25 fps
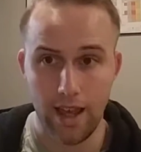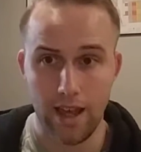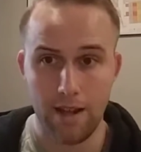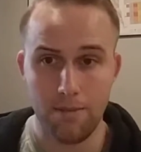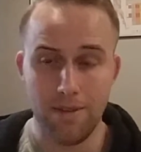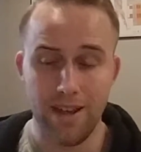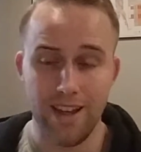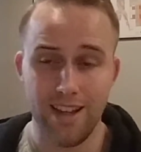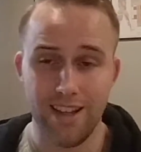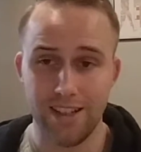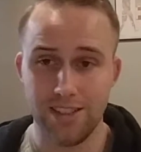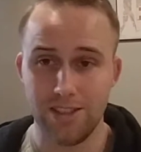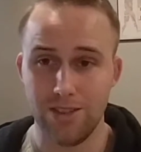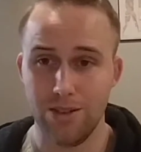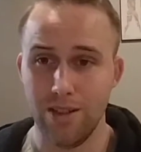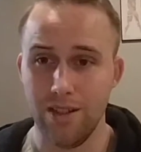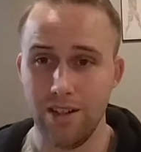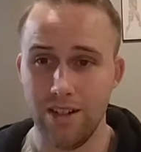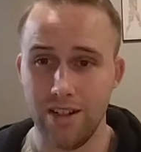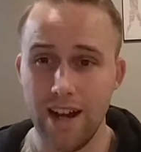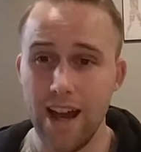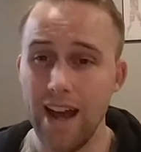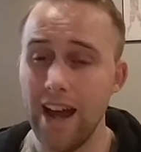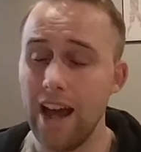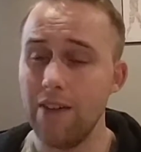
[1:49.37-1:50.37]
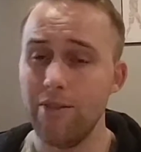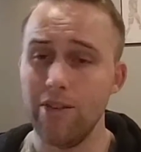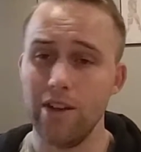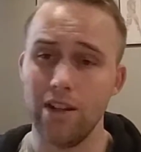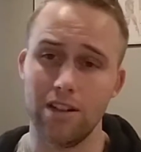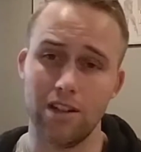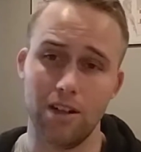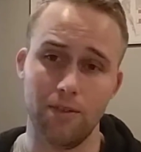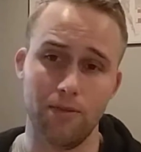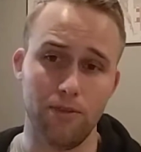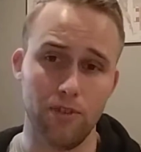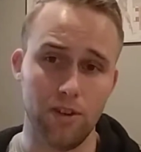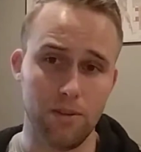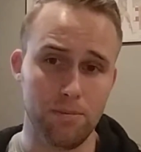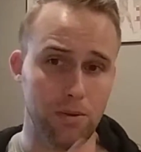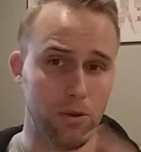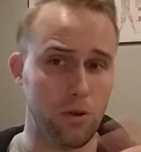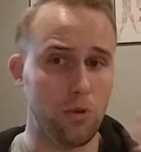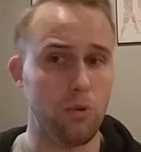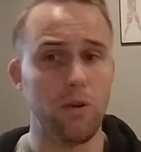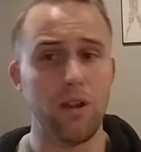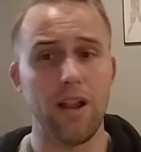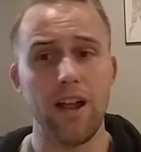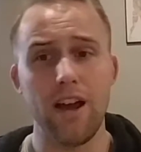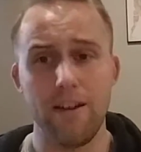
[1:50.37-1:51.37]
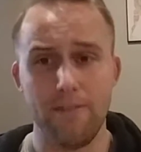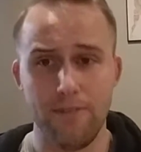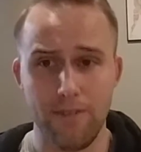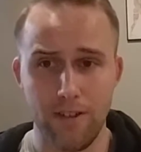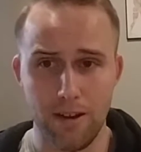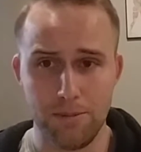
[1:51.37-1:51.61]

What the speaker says: and make it so that you're not having to flip your life